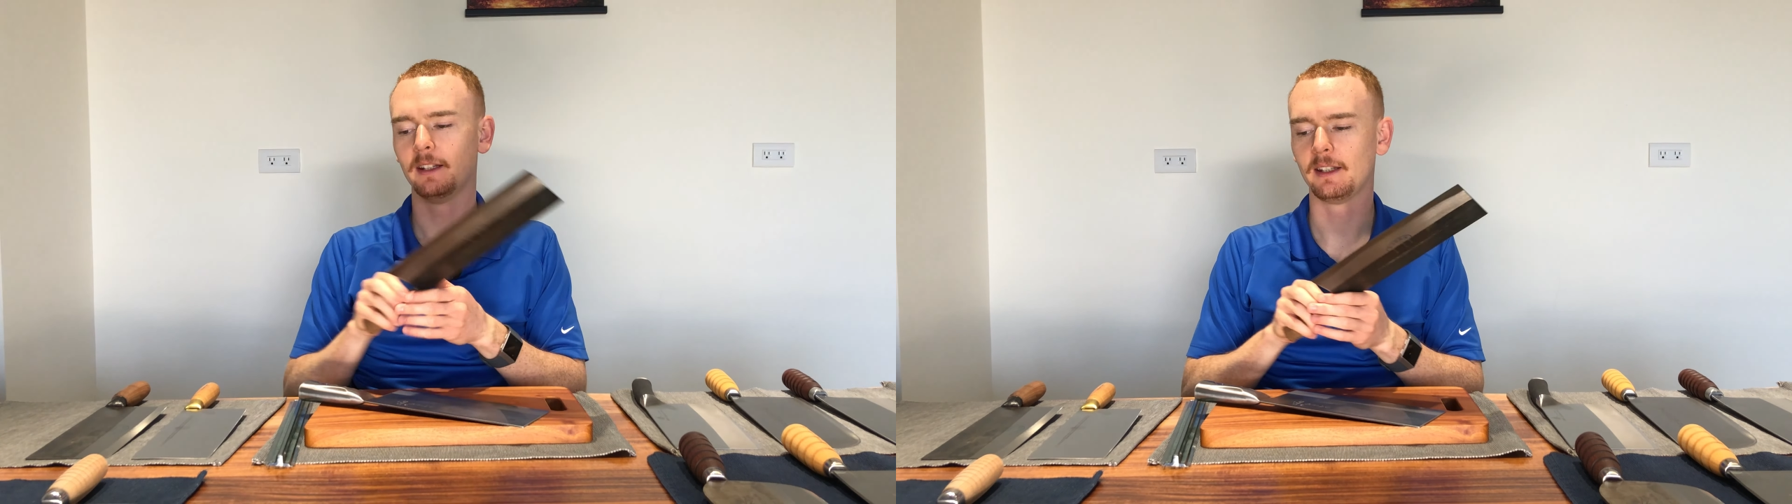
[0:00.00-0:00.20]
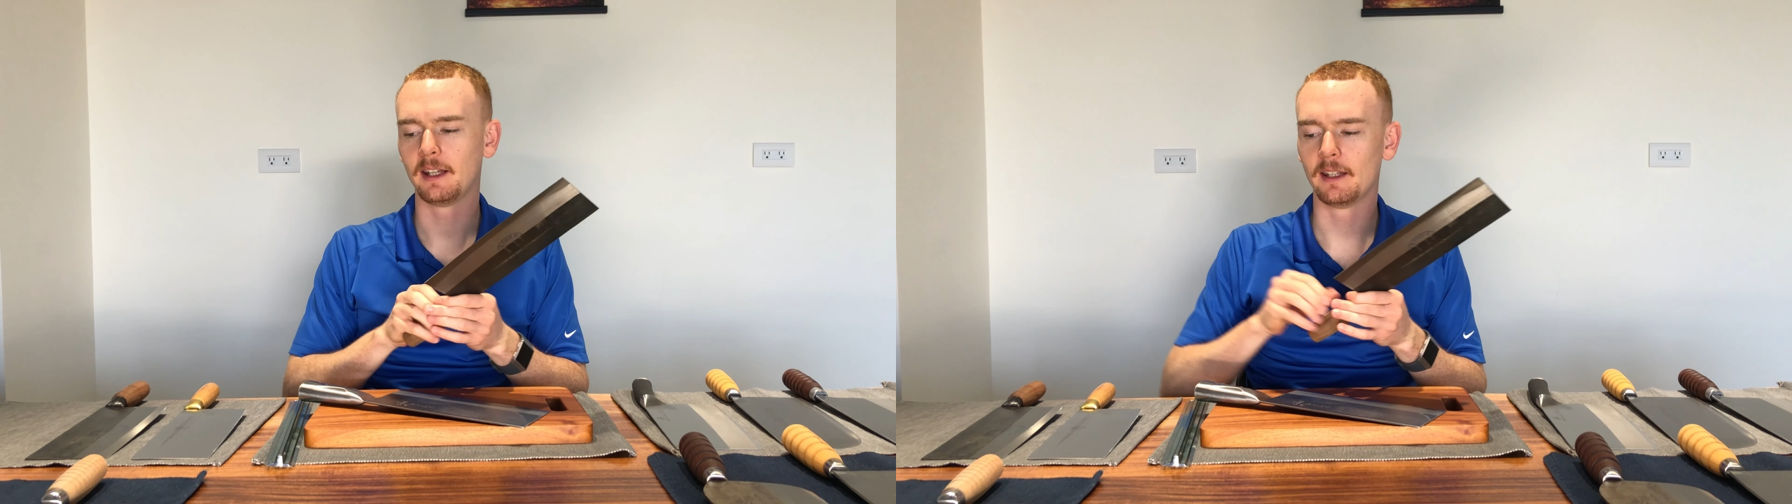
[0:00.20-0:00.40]

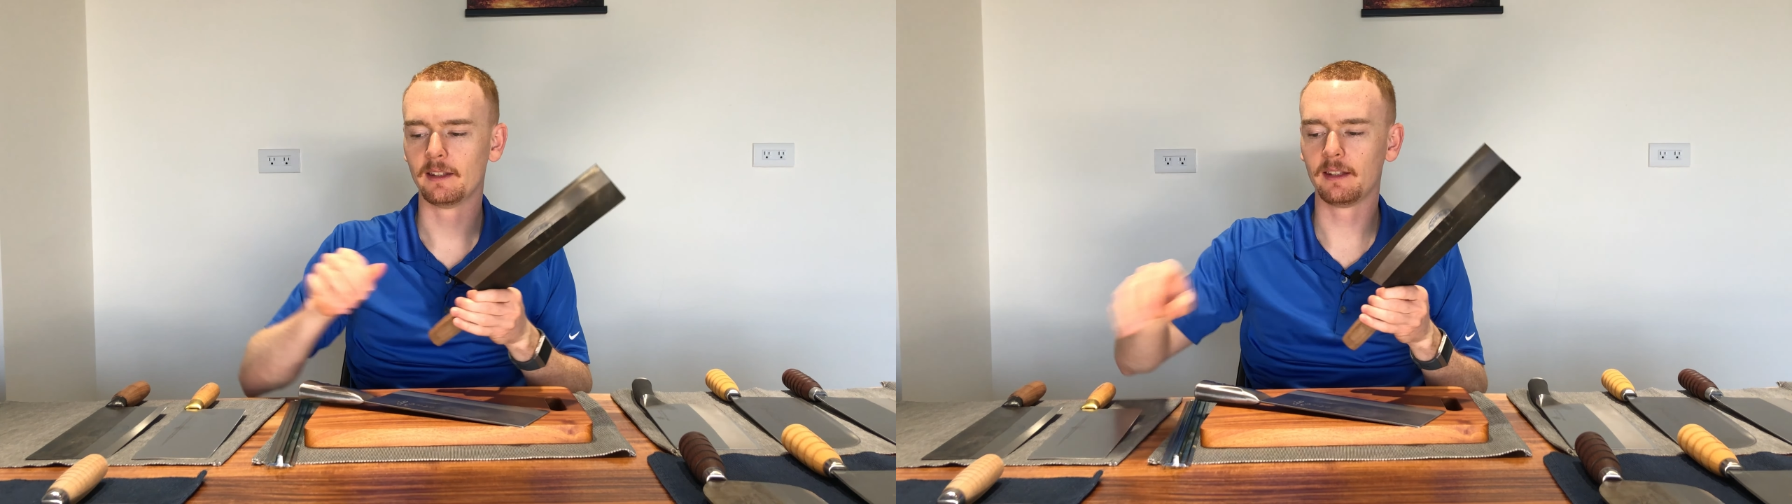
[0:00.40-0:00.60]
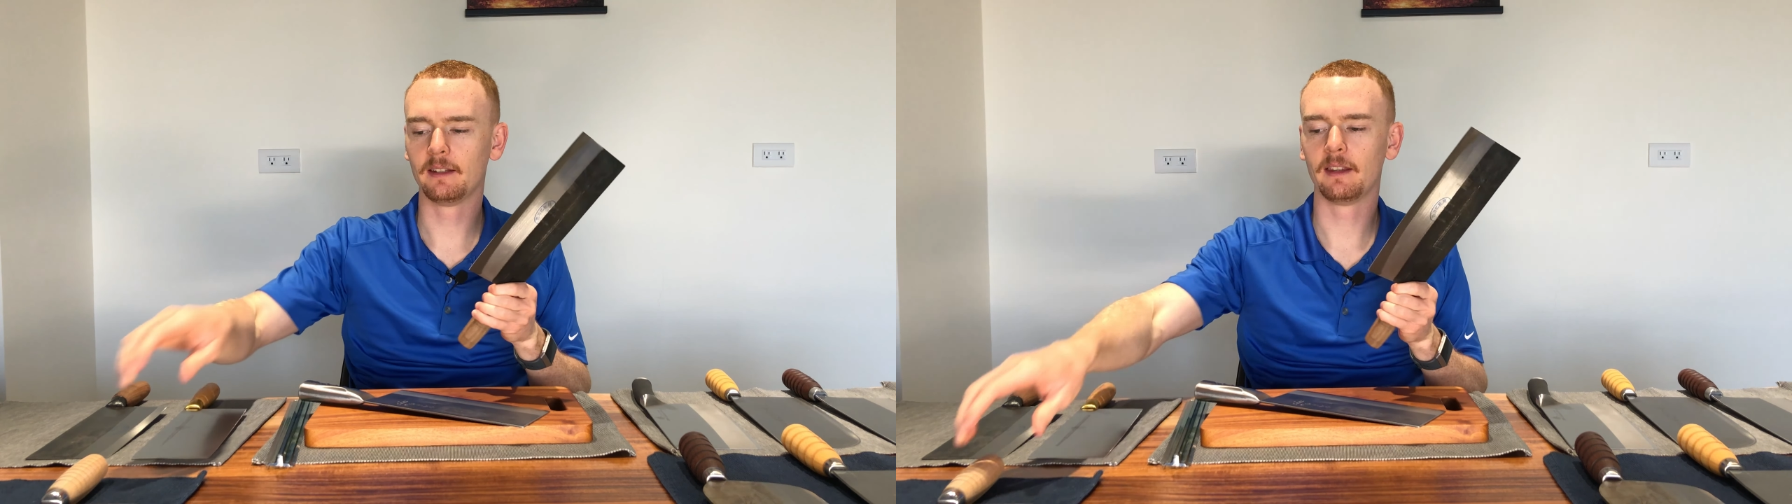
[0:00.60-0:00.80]

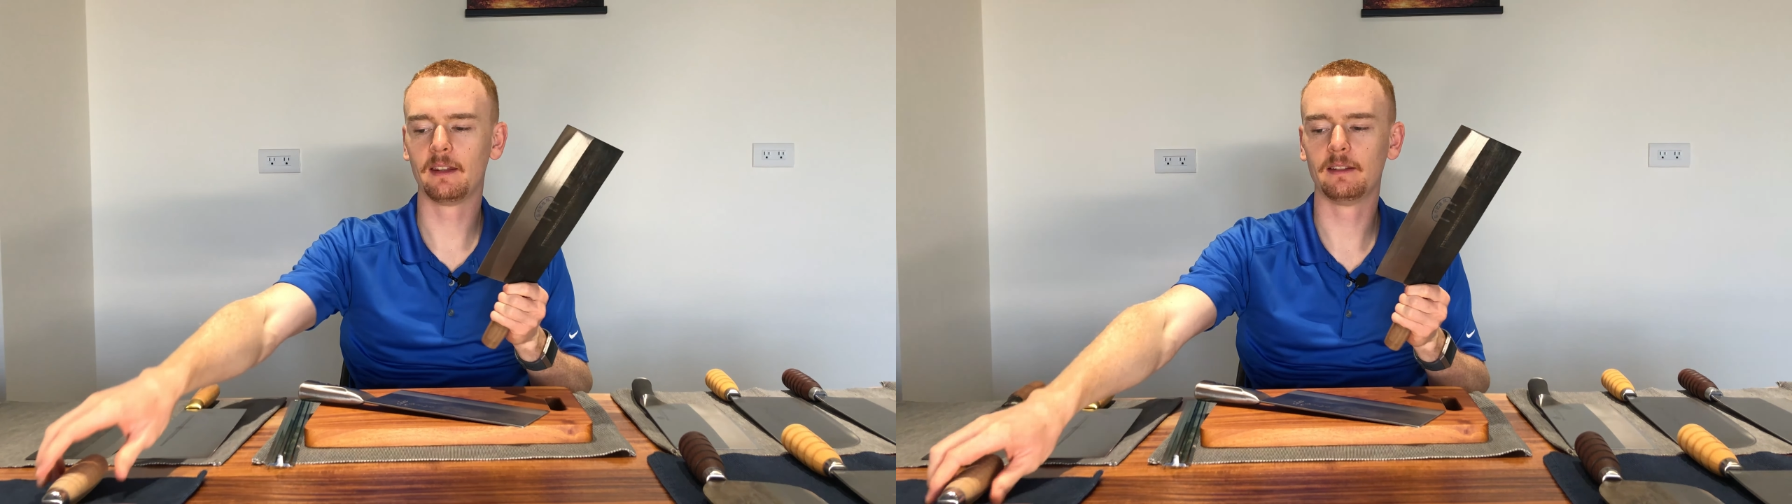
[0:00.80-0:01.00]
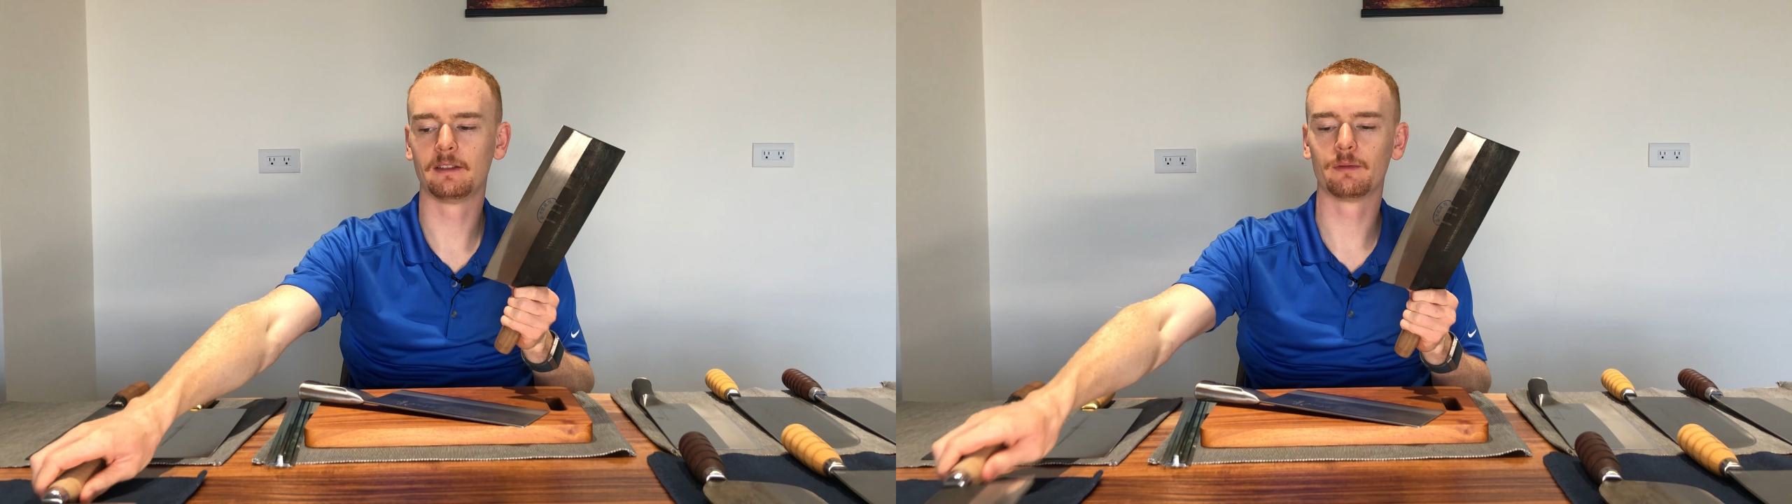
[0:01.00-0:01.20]
Again,
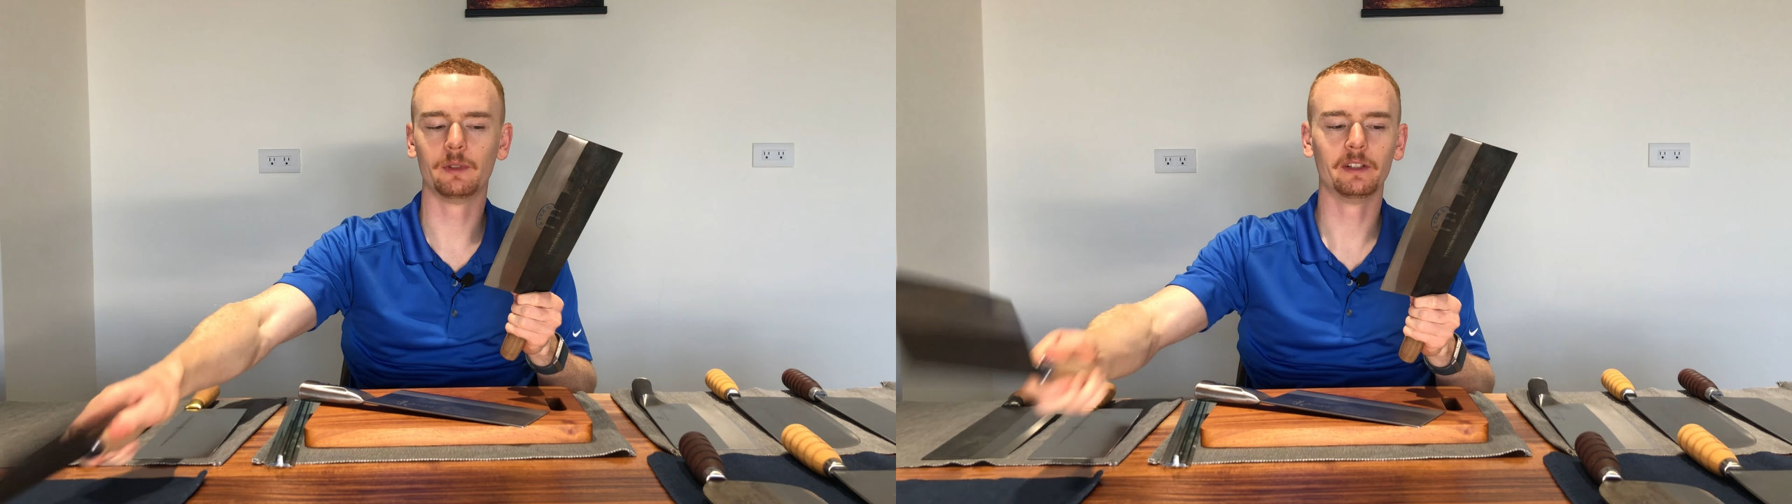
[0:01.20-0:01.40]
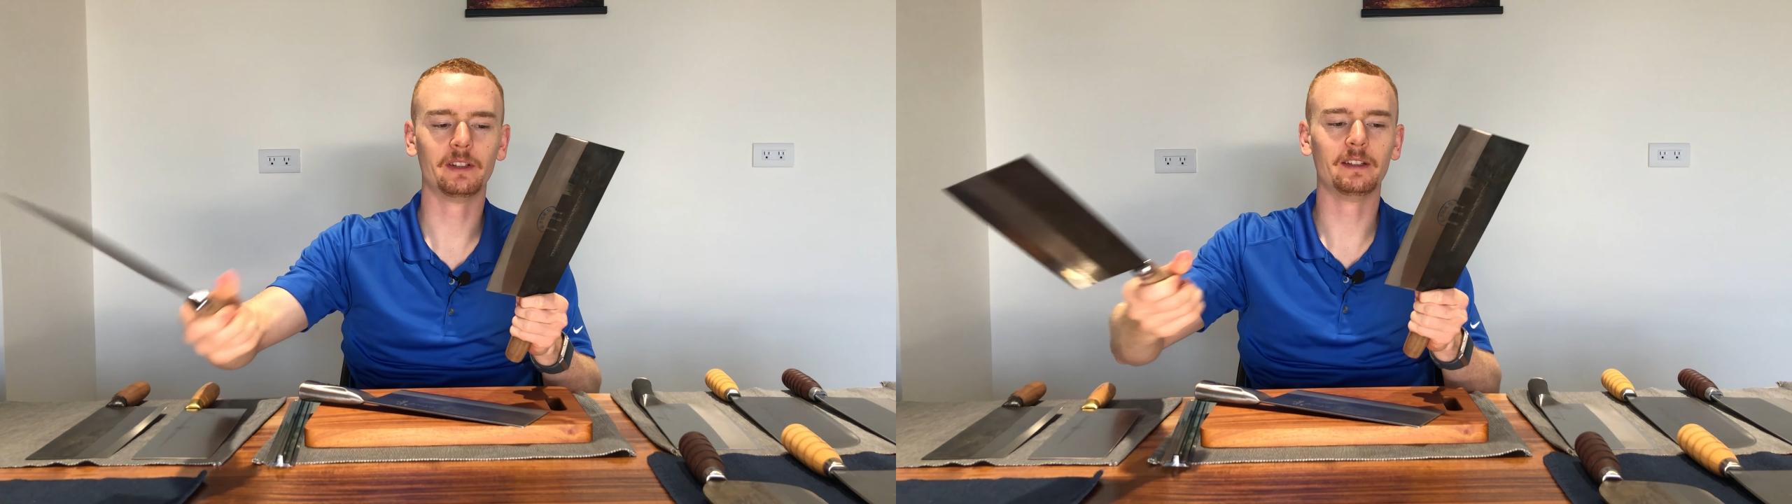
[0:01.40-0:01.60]
these will